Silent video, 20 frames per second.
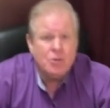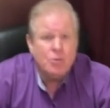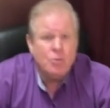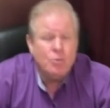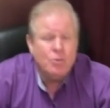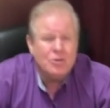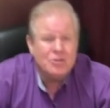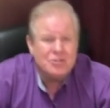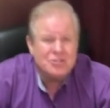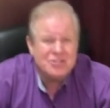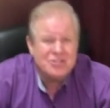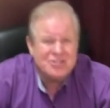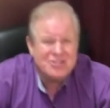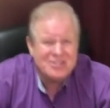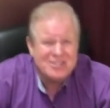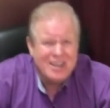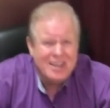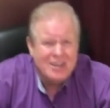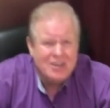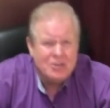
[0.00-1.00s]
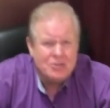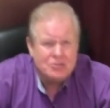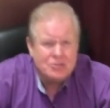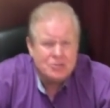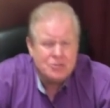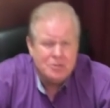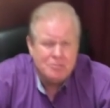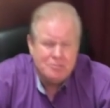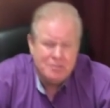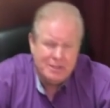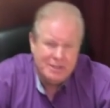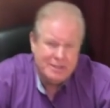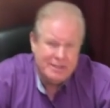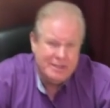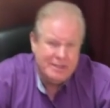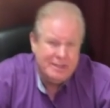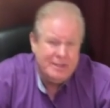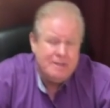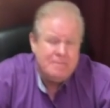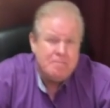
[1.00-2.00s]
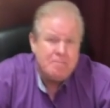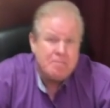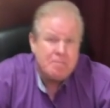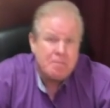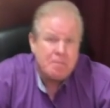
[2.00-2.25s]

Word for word: will sell to me